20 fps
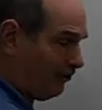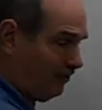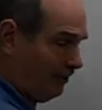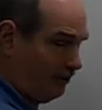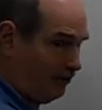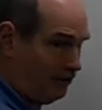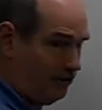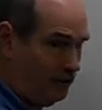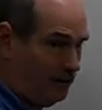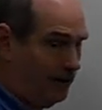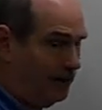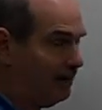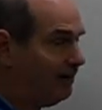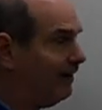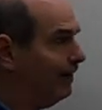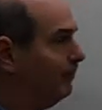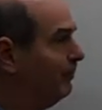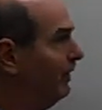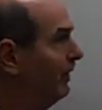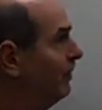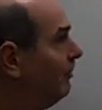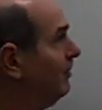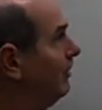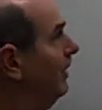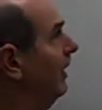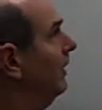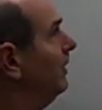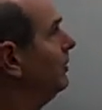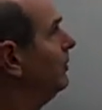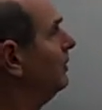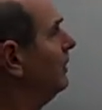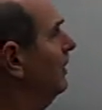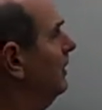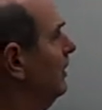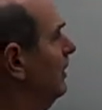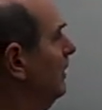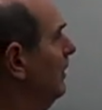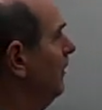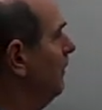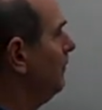sense, they're not combination locks.
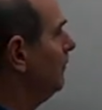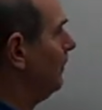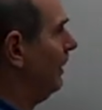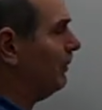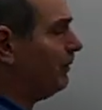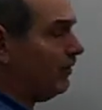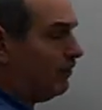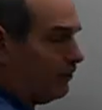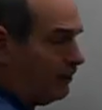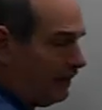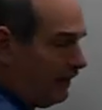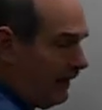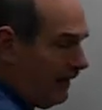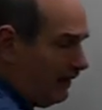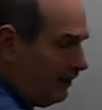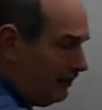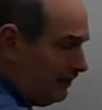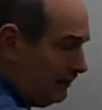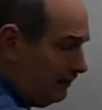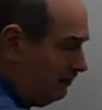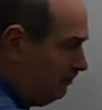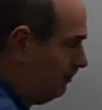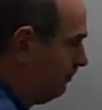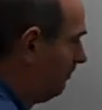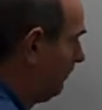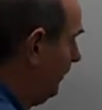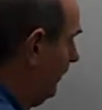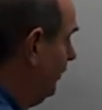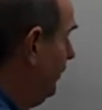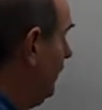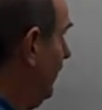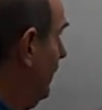I'm going to look at, and you